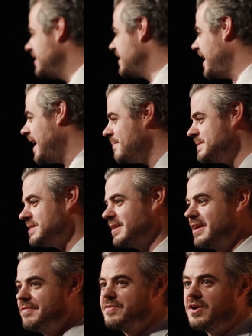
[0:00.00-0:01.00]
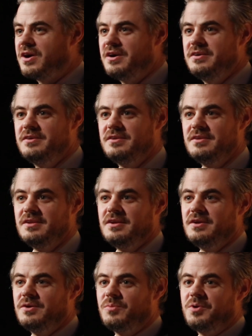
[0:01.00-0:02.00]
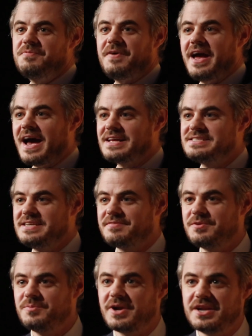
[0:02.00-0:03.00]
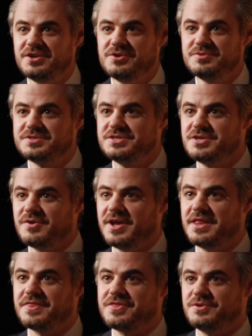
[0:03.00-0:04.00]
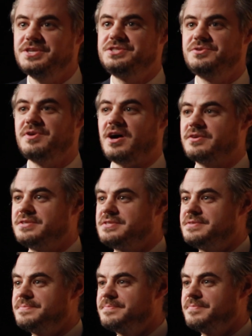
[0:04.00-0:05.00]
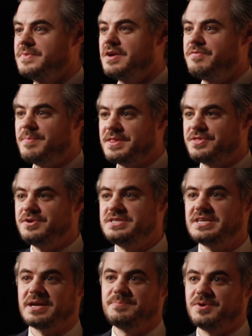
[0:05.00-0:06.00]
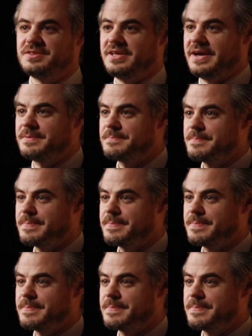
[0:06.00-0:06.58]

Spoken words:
need an Amazon gift card. What if I asked everyone I knew to donate $32 for my 32nd birthday?